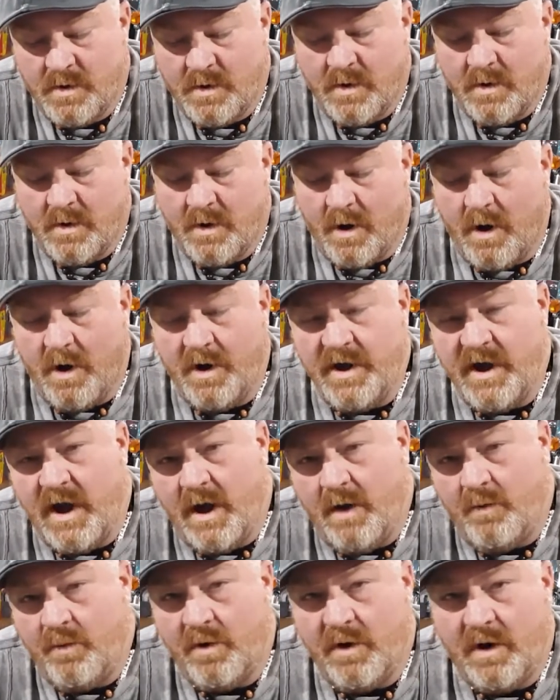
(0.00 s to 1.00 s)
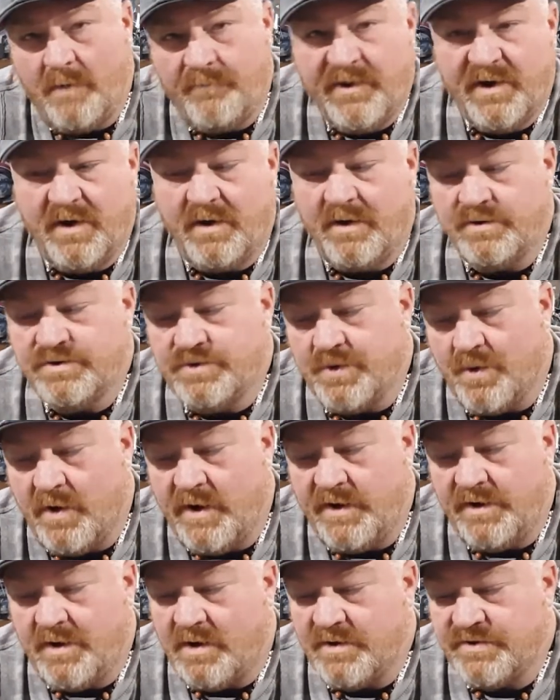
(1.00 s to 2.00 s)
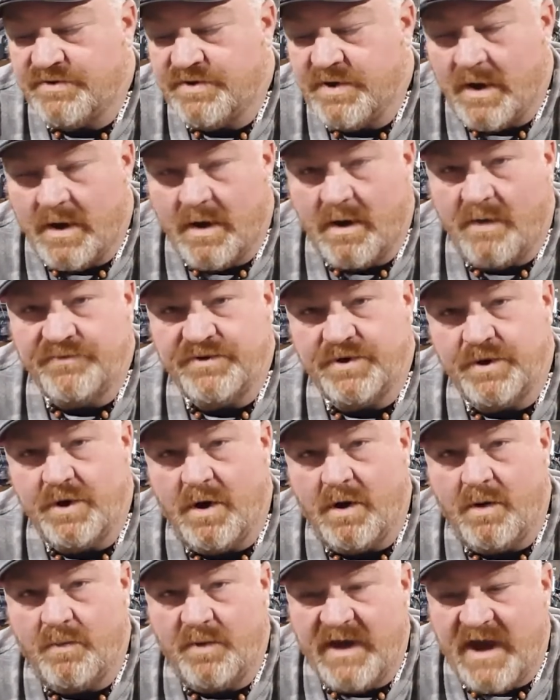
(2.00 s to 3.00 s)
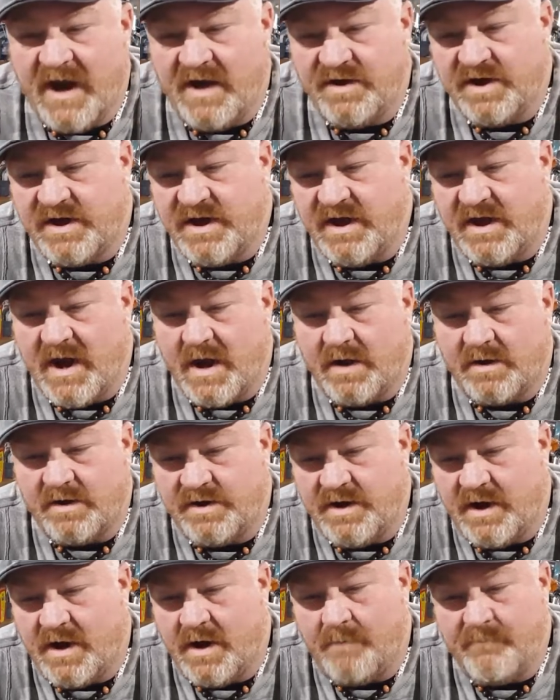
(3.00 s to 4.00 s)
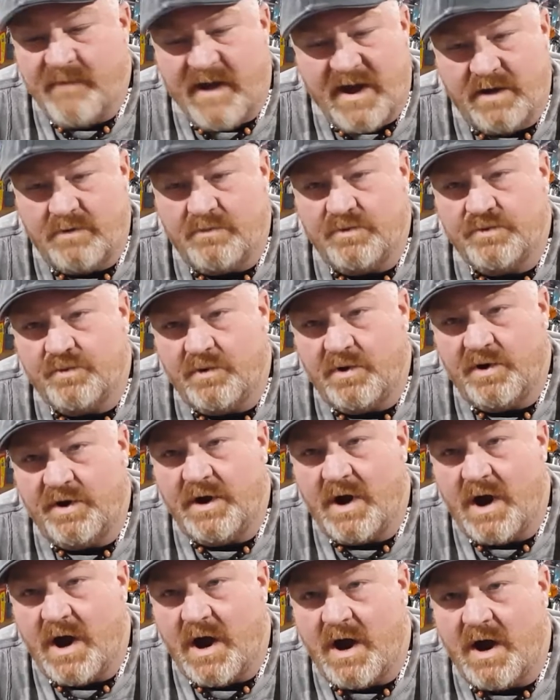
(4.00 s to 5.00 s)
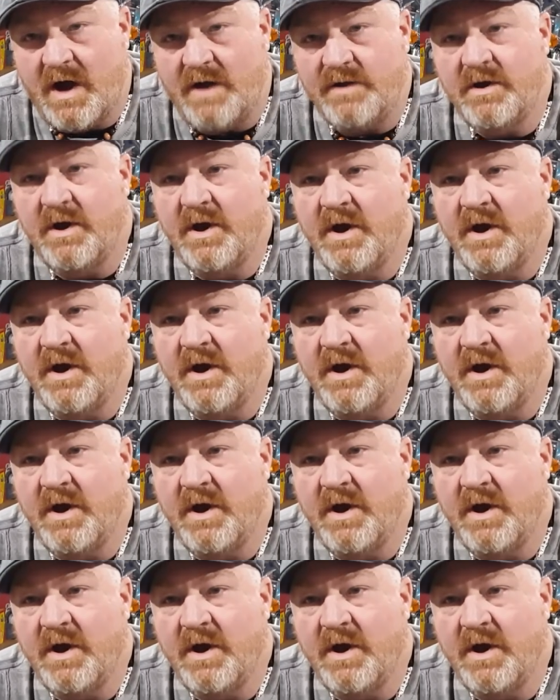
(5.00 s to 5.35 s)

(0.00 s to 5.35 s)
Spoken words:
Oh yeah, we're up here enjoying ourselves. We had to get out of there. Man, it was really hot.